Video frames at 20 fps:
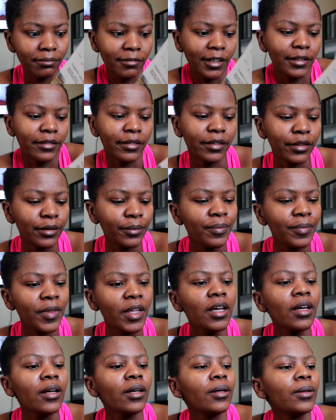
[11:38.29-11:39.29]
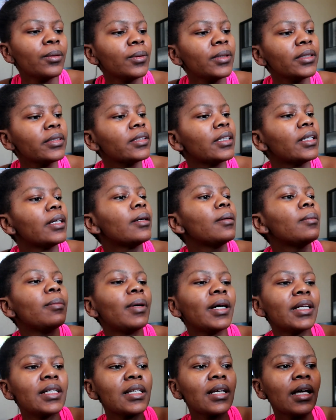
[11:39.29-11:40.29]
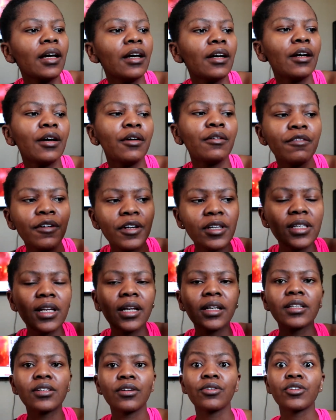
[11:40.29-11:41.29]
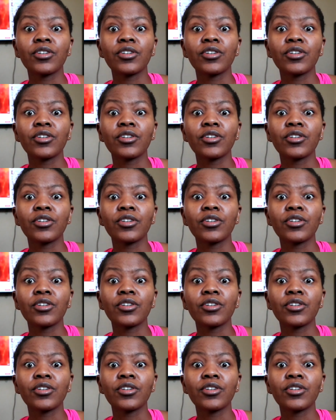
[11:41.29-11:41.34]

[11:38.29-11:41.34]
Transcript: I don't know, we'll see. But first I need to go